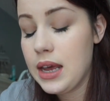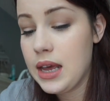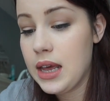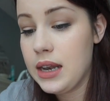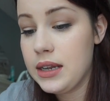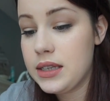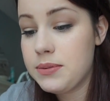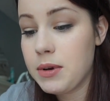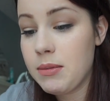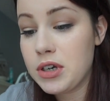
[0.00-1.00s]
and it's
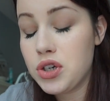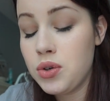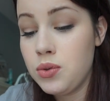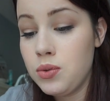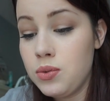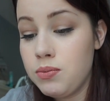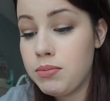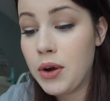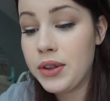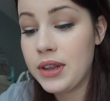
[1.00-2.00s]
pretty much who
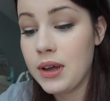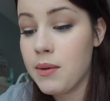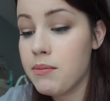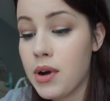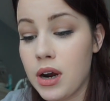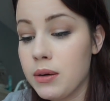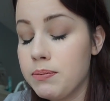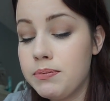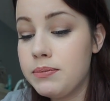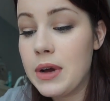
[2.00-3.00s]
both of them are
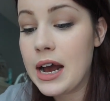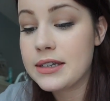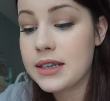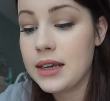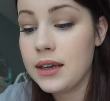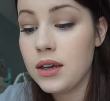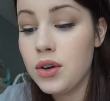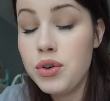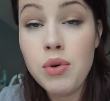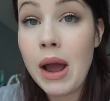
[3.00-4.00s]
asking
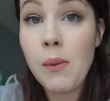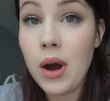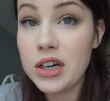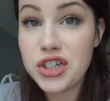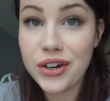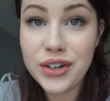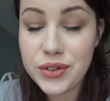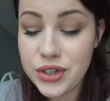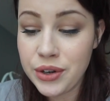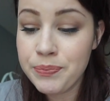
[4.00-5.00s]
who I watch on
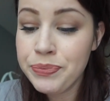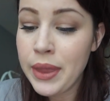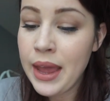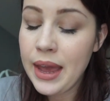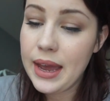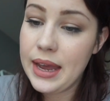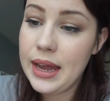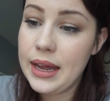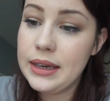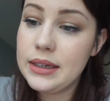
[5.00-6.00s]
YouTube.
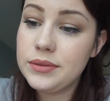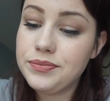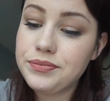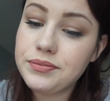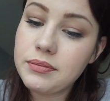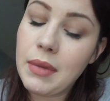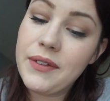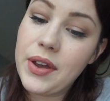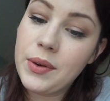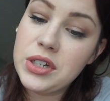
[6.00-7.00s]
And my
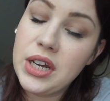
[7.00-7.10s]
favorite